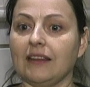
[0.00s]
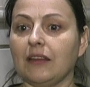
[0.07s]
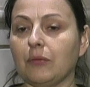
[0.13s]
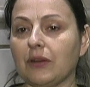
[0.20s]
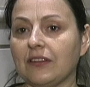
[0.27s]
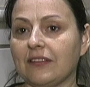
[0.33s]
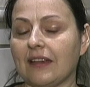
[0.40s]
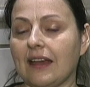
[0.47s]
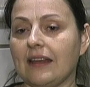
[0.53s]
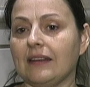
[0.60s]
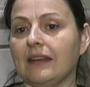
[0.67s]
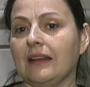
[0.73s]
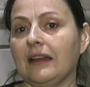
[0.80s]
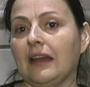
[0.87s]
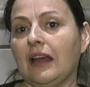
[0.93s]
And then we
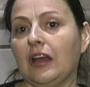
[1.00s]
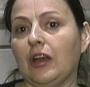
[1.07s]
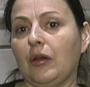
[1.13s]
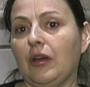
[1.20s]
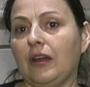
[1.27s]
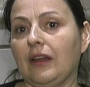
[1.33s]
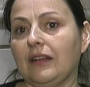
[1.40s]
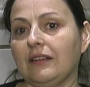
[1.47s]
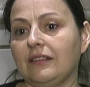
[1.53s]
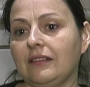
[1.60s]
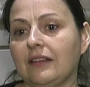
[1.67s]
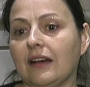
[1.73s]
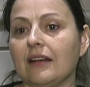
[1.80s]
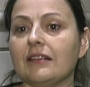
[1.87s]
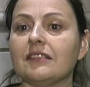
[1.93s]
said,
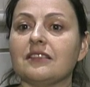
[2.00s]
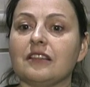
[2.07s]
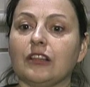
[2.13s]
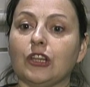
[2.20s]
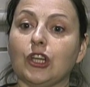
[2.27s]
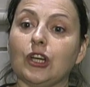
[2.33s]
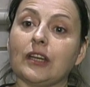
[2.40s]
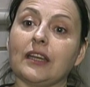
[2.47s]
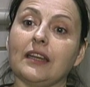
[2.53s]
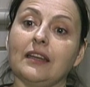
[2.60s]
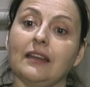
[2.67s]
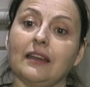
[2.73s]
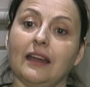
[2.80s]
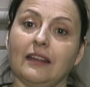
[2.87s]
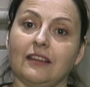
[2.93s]
does
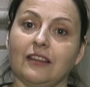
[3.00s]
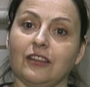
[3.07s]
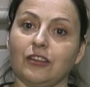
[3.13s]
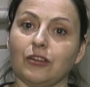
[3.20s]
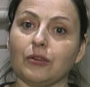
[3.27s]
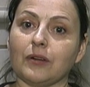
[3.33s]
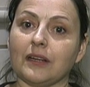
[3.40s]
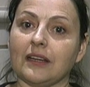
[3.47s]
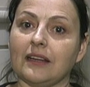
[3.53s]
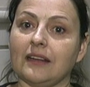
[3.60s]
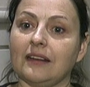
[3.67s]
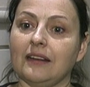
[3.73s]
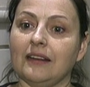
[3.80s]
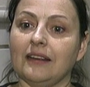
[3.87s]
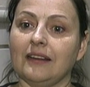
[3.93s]
looking at the
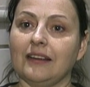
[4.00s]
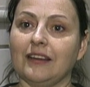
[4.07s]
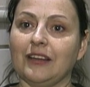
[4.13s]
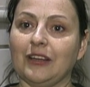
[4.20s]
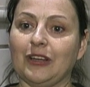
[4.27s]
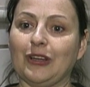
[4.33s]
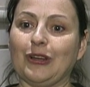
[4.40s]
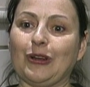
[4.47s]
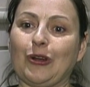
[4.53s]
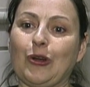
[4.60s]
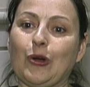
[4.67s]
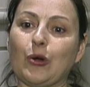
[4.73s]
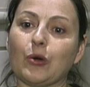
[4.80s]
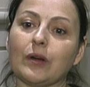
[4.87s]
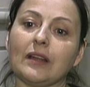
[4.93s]
urine
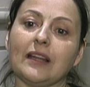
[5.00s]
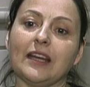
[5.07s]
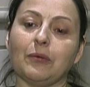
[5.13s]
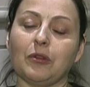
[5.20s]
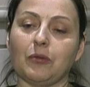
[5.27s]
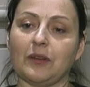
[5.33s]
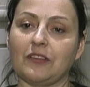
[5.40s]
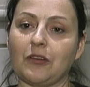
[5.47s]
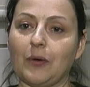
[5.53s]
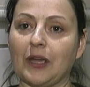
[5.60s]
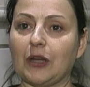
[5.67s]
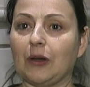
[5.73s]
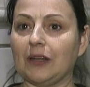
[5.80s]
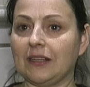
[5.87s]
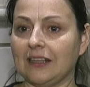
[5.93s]
correlate with what's
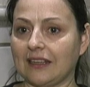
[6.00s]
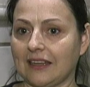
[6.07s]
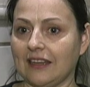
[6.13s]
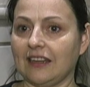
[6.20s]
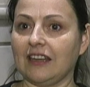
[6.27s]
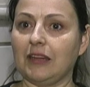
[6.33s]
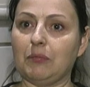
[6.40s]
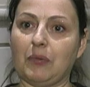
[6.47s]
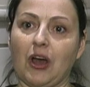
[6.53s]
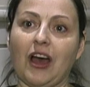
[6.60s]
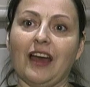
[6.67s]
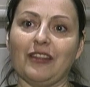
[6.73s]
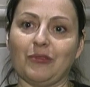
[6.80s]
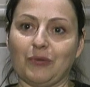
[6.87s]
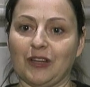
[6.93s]
going on in the kidney
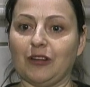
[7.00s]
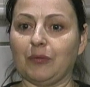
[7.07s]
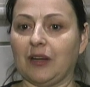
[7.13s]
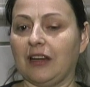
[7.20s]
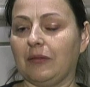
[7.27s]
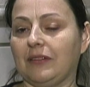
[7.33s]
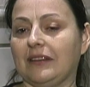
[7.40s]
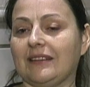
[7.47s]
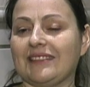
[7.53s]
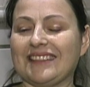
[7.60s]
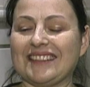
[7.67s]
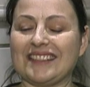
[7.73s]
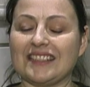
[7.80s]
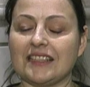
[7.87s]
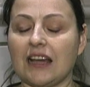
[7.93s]
by the renal biopsy? Does
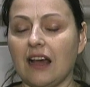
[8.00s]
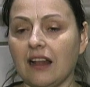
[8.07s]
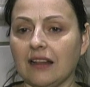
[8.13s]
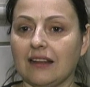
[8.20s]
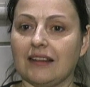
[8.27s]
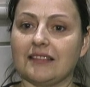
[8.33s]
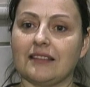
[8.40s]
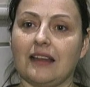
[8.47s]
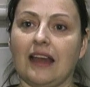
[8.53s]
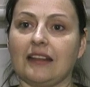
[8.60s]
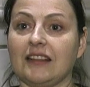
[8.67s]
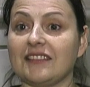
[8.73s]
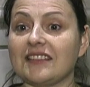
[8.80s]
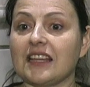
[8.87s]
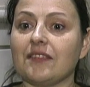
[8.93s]
it tell us,
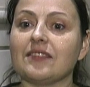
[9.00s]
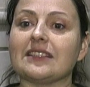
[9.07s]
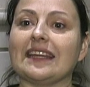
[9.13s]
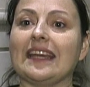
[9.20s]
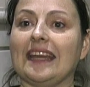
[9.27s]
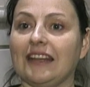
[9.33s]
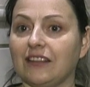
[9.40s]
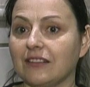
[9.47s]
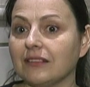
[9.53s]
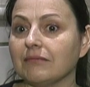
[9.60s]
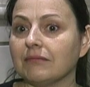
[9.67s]
does it give us a hint?